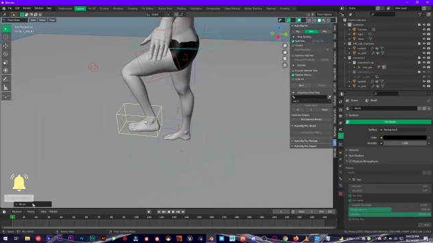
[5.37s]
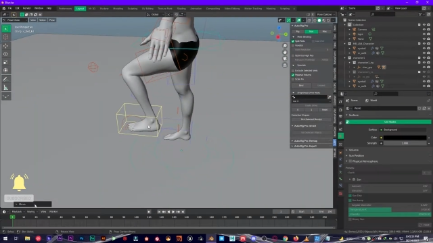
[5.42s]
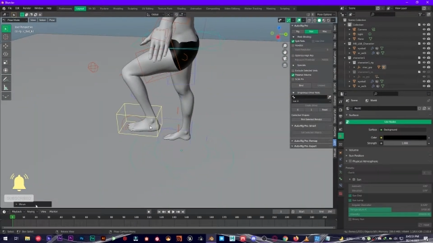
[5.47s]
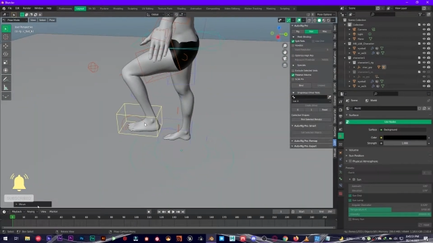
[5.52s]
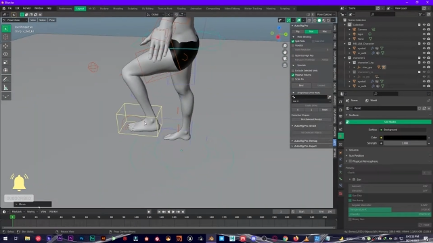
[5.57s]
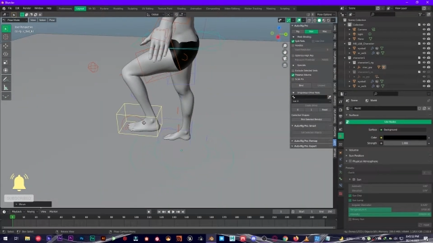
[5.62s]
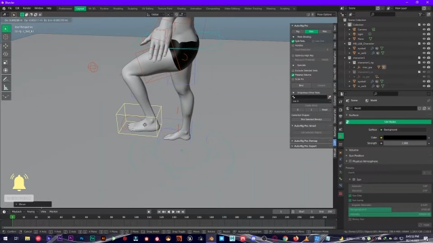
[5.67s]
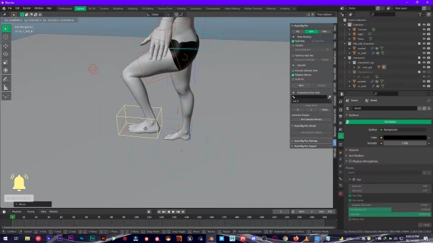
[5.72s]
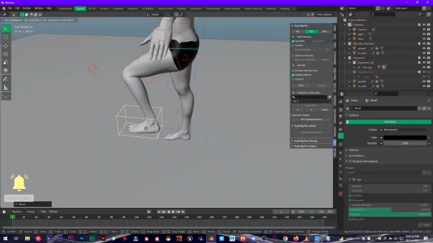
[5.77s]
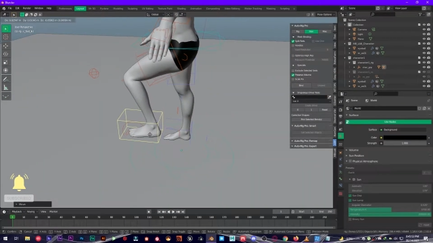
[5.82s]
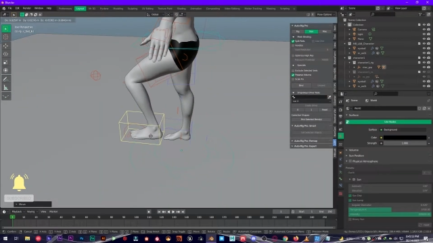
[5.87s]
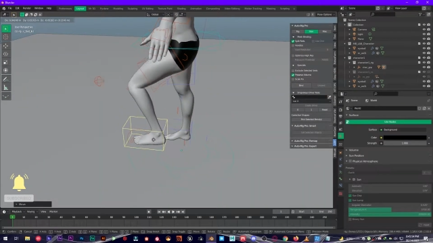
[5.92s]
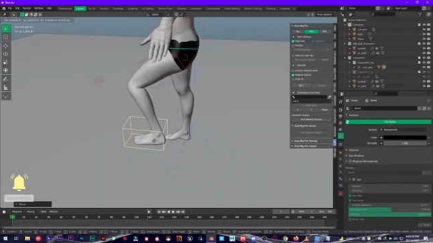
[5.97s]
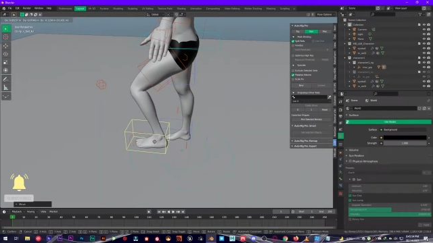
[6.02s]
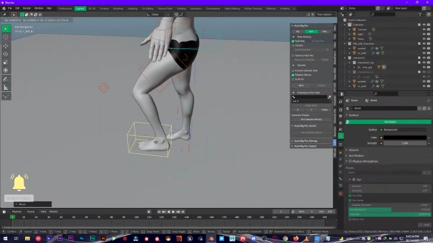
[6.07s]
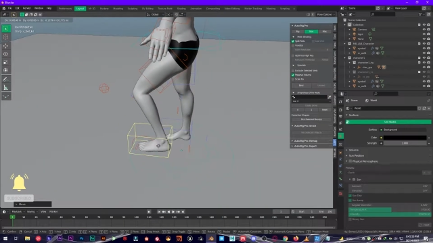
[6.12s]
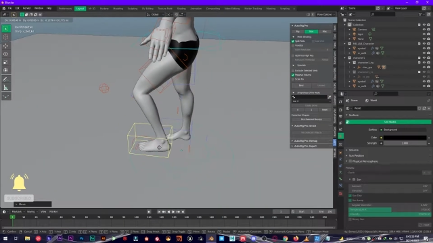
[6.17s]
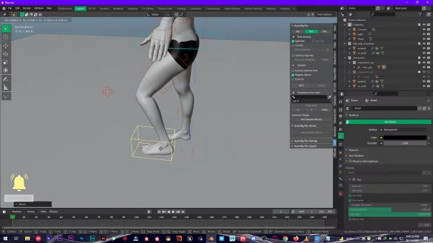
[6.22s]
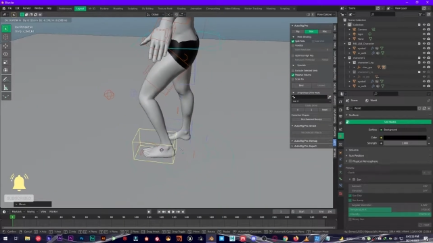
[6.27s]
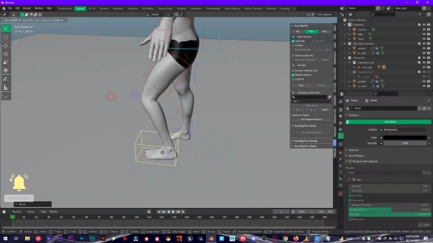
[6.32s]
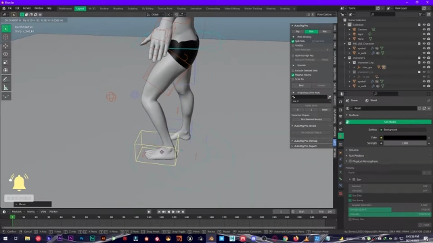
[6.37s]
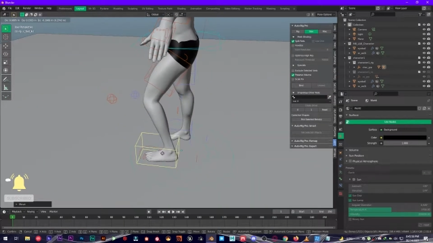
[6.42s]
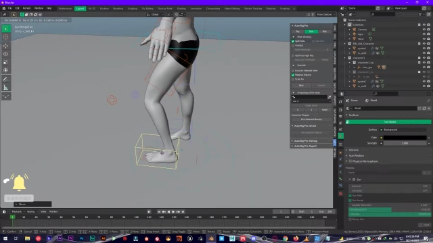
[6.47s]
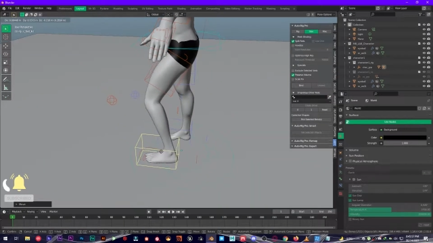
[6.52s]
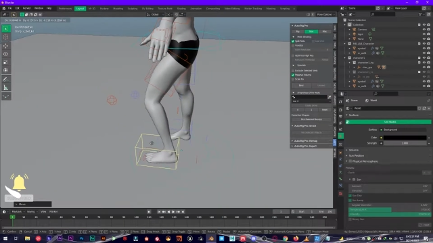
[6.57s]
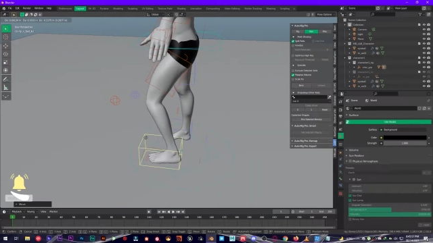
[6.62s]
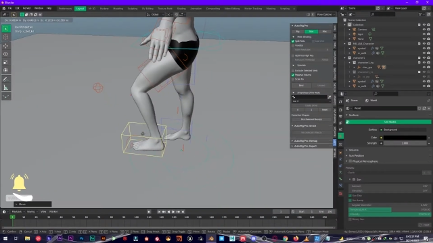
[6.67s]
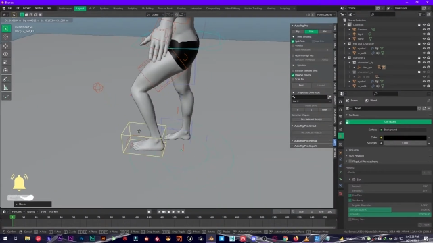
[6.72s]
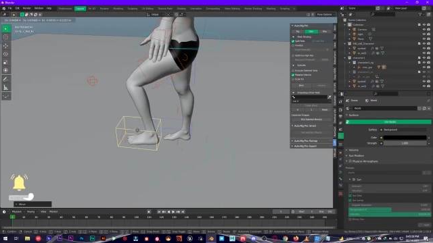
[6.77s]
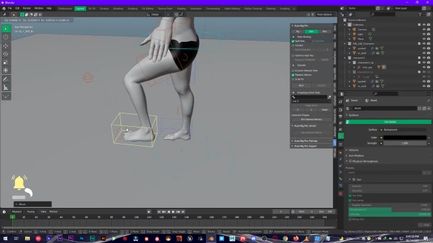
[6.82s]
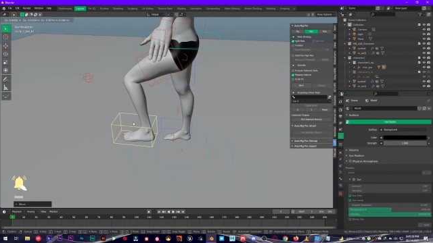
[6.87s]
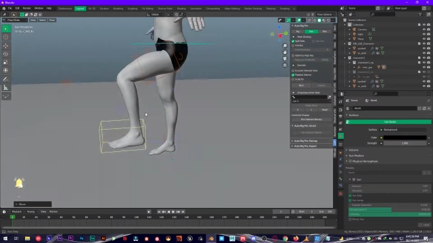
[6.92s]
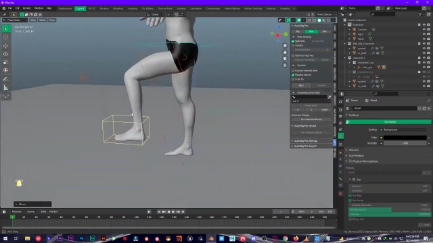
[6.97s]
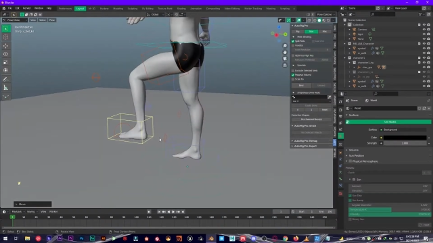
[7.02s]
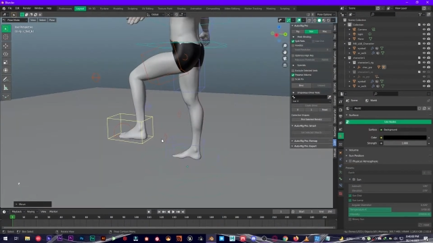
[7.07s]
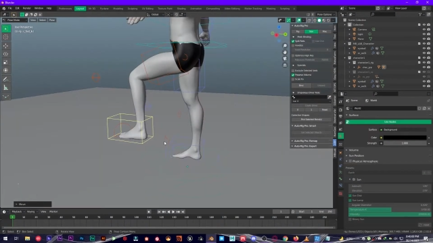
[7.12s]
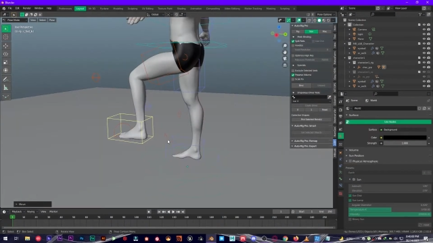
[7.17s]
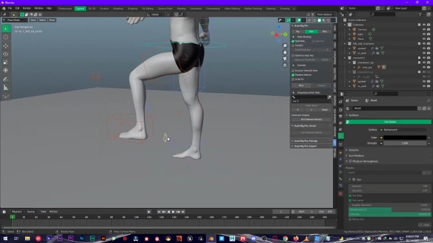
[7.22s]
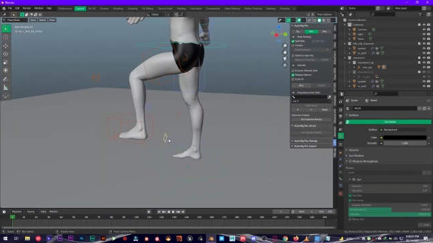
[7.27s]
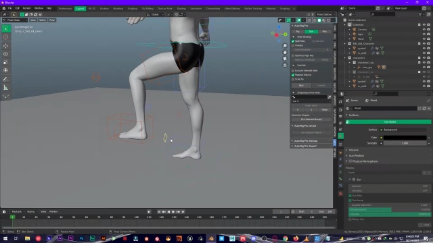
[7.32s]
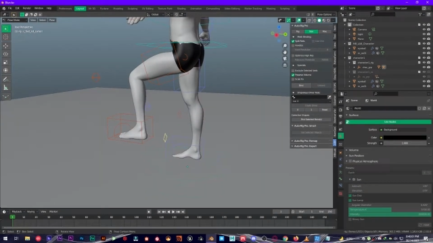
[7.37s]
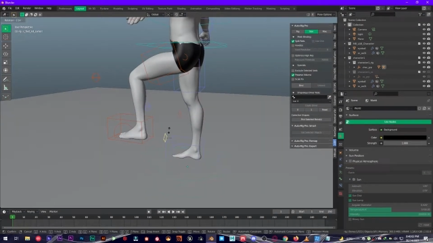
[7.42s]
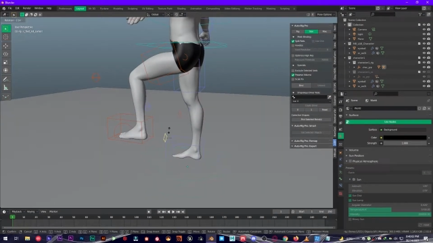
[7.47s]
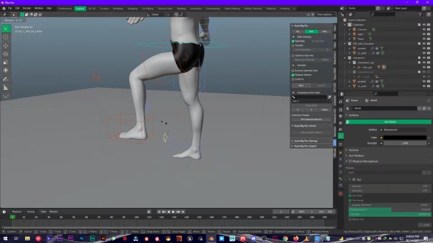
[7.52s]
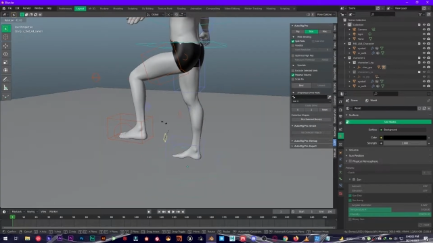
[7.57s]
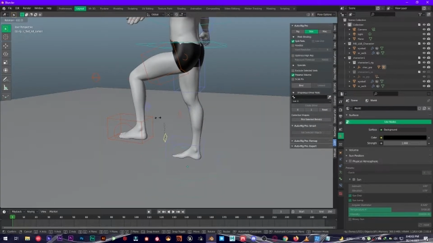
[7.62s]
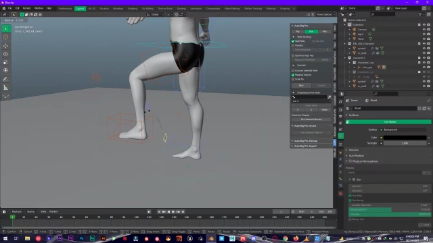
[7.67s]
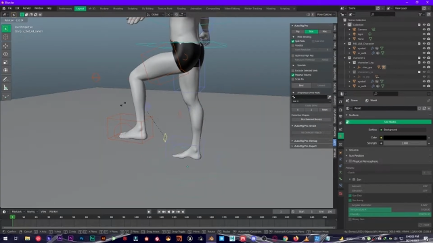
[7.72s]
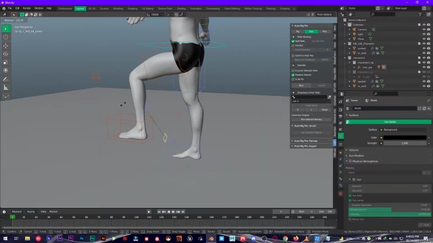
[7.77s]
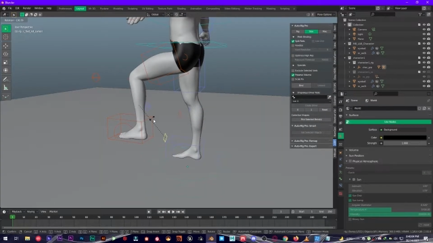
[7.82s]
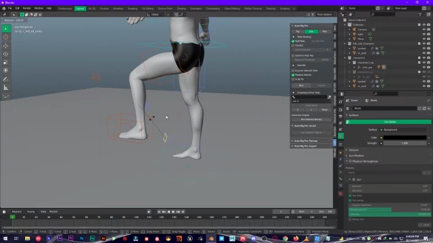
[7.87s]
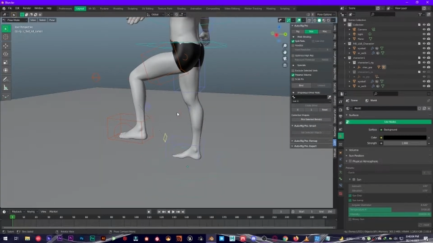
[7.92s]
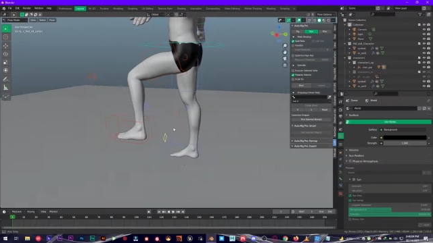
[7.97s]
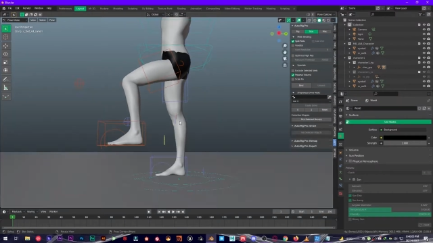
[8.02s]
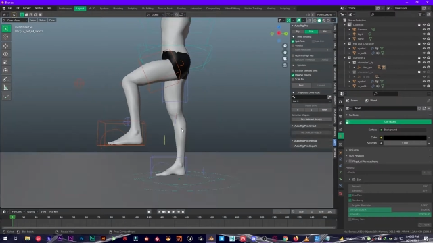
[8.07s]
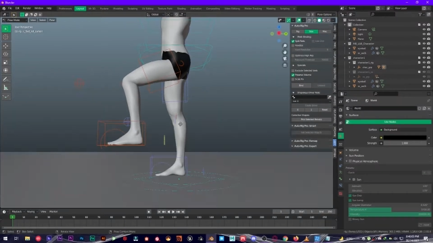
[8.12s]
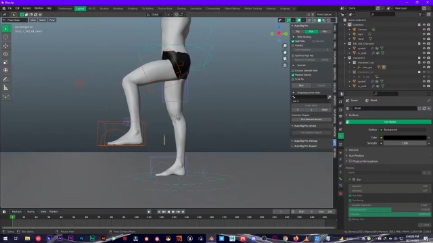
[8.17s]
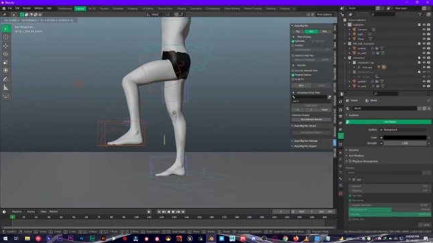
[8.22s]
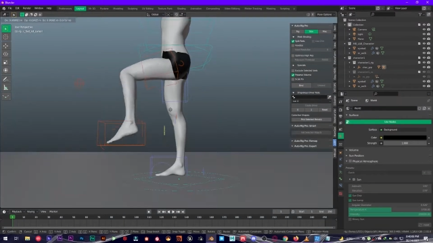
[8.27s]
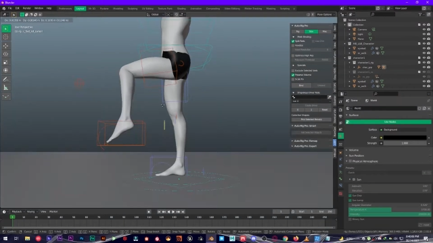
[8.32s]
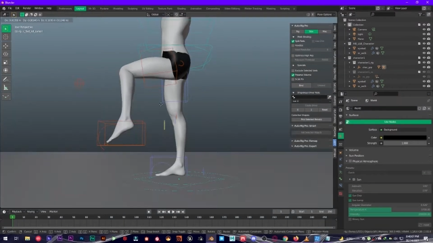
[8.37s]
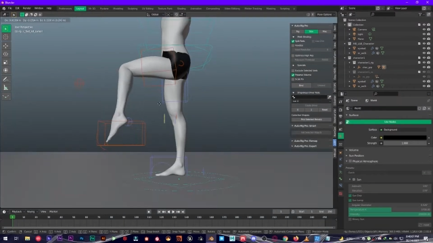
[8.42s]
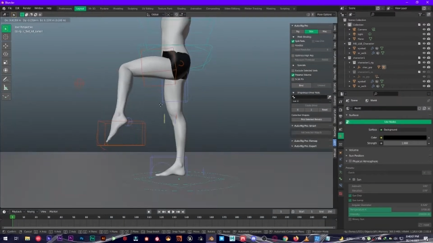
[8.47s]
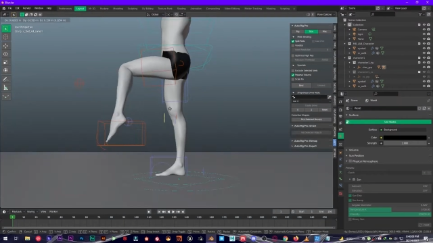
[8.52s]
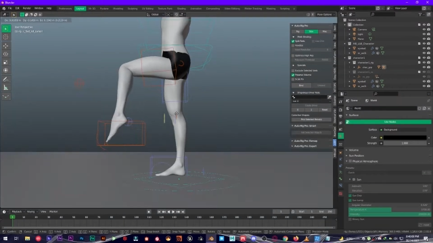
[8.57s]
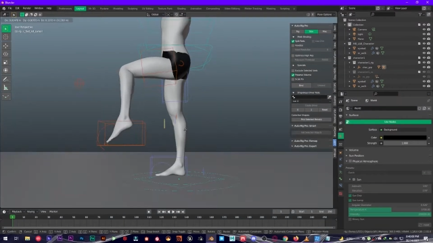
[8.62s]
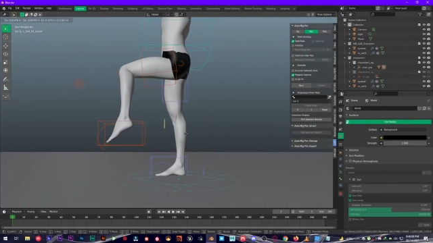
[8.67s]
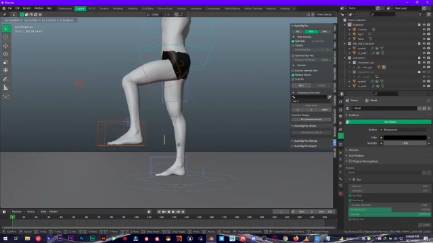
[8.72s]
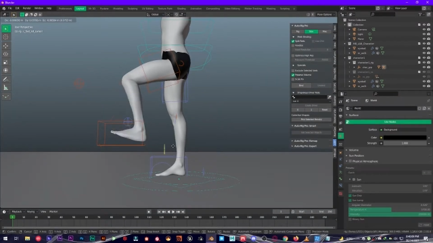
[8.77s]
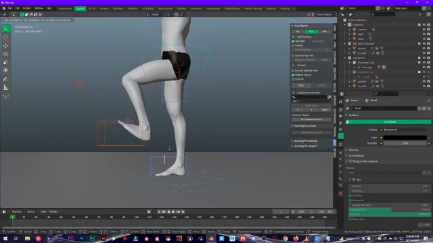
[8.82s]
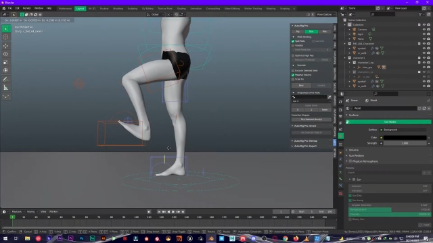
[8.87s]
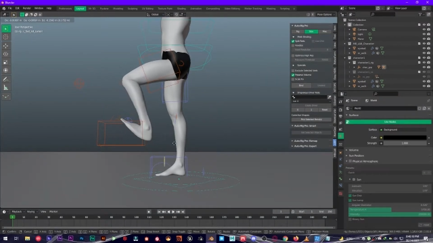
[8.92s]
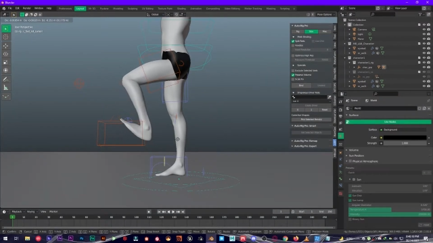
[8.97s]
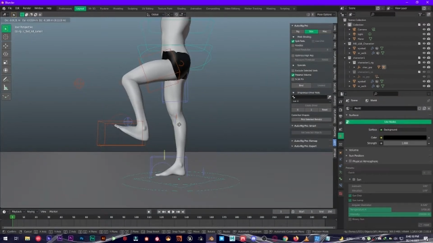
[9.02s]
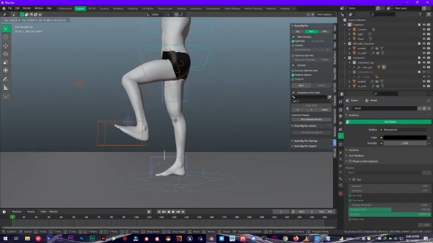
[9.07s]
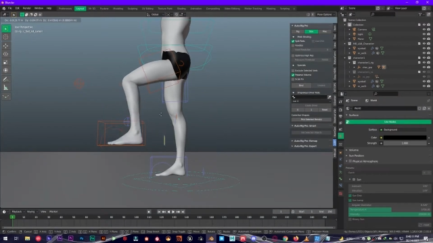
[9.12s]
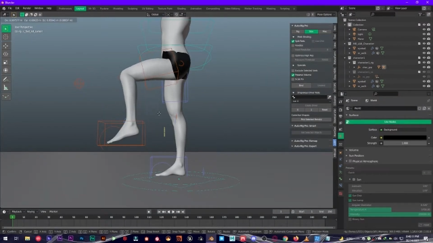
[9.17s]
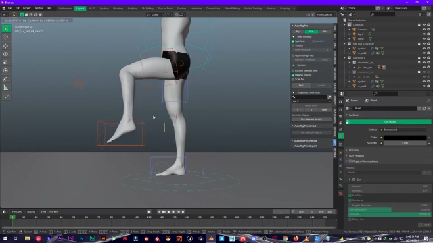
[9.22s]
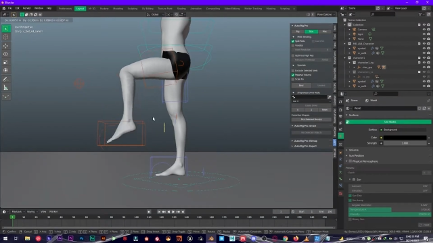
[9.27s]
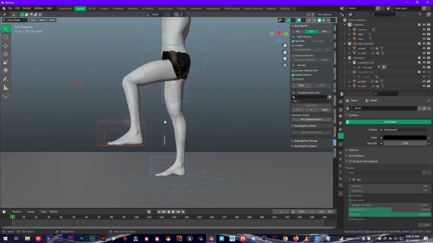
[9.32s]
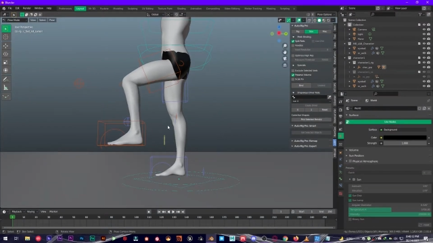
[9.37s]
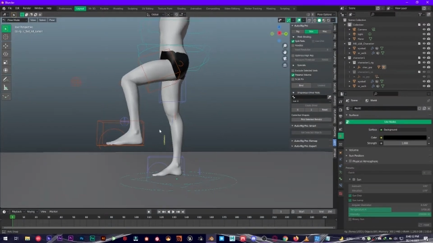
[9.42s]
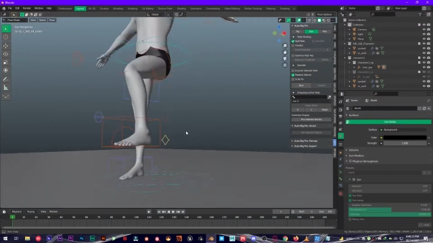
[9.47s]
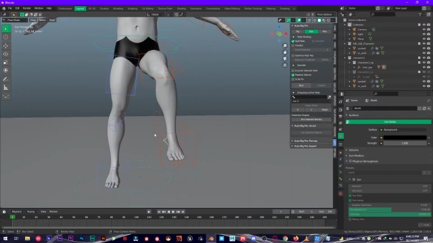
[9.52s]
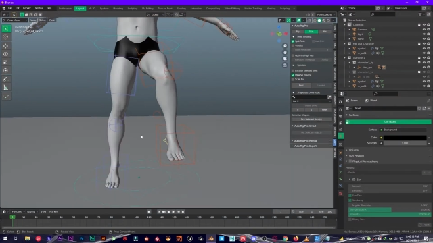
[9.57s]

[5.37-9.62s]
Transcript: Nobody's mouth can be seen.